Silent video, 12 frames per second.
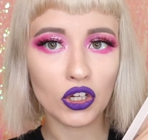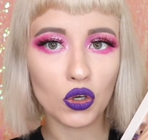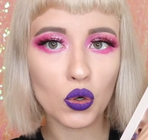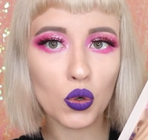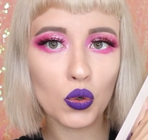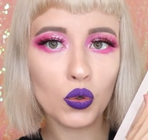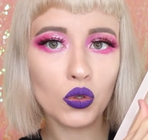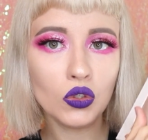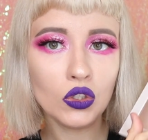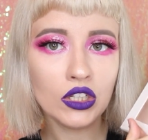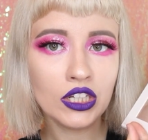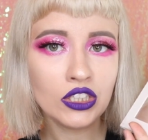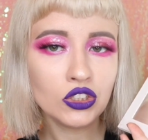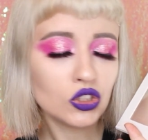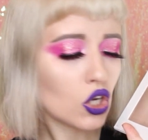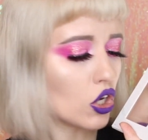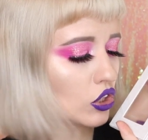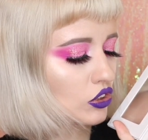cool
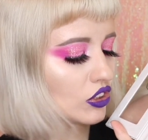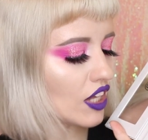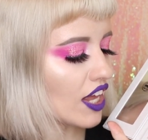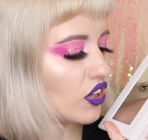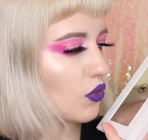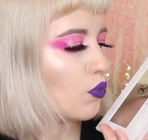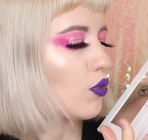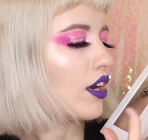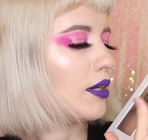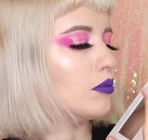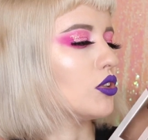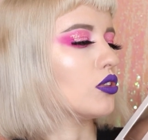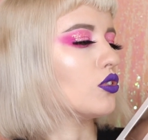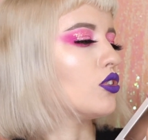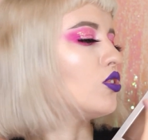tones and the warm tones,